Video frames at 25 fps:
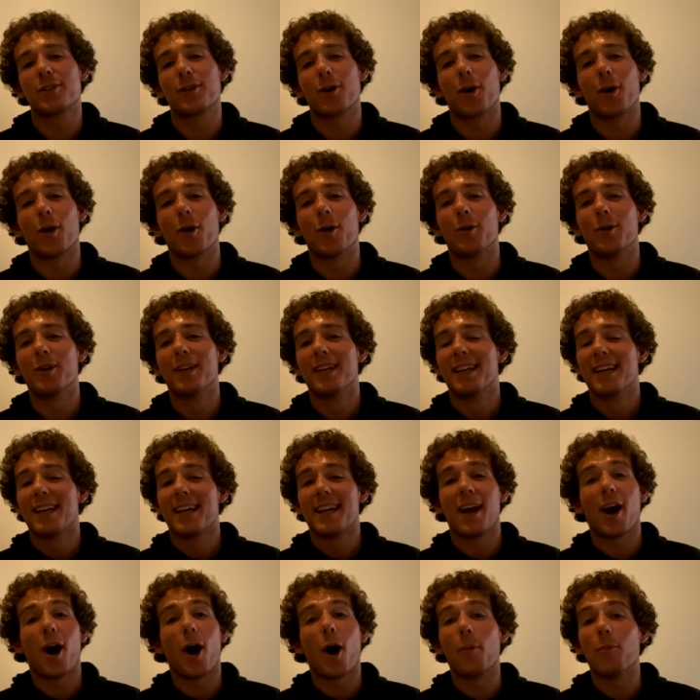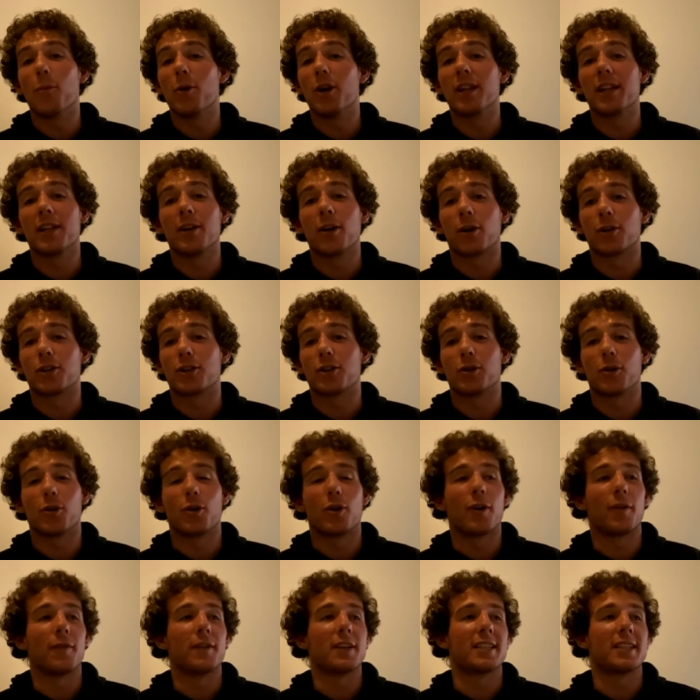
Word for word: so yeah, I'm really not sure.